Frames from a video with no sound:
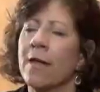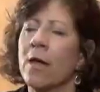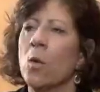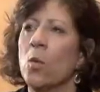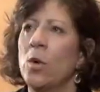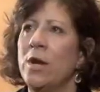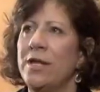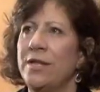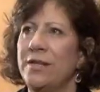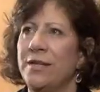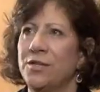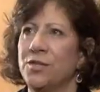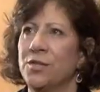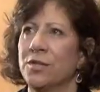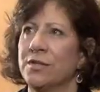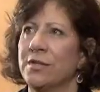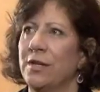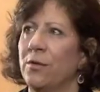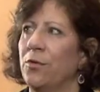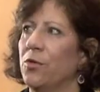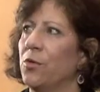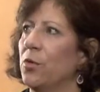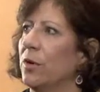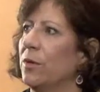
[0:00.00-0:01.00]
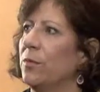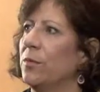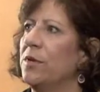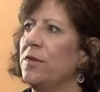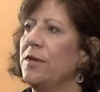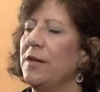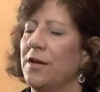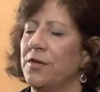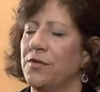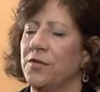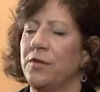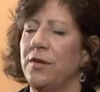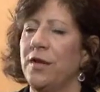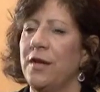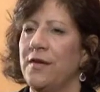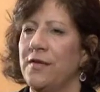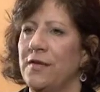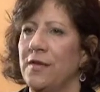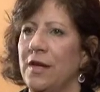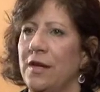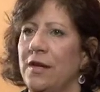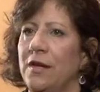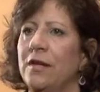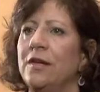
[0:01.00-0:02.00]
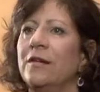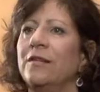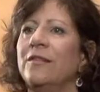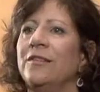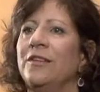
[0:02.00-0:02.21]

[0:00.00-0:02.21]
One of the districts I was working with yesterday said,